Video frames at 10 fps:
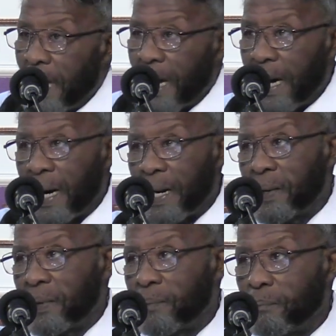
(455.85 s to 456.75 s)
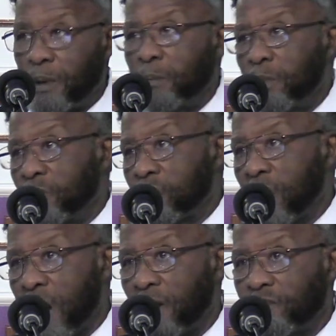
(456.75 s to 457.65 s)
uh, members
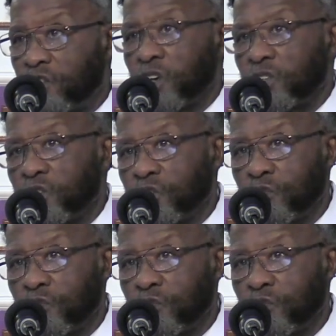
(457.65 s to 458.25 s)
of churches